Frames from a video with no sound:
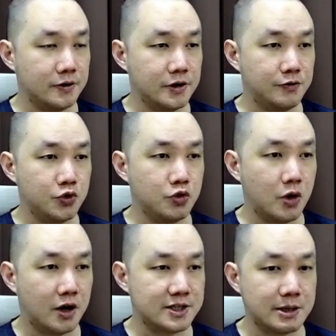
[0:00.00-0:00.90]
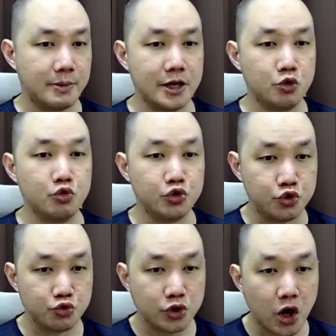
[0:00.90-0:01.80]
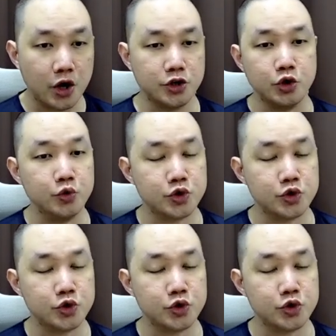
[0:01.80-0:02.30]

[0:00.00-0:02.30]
you are somebody who do not use